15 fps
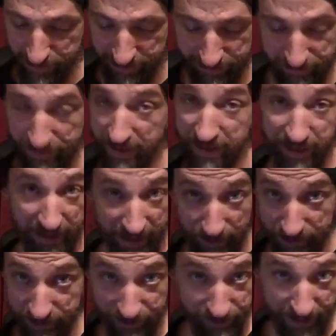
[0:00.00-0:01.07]
but fucking A, that
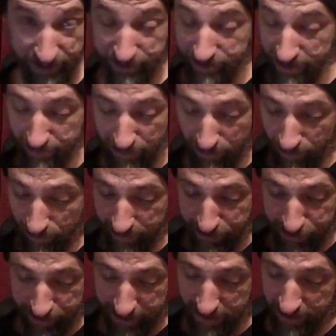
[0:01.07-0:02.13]
was a great trip. Holy
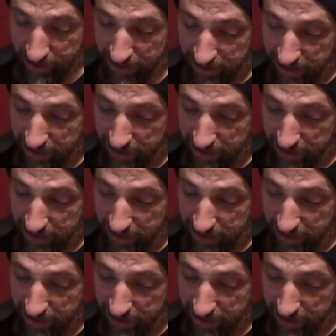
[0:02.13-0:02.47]
shit.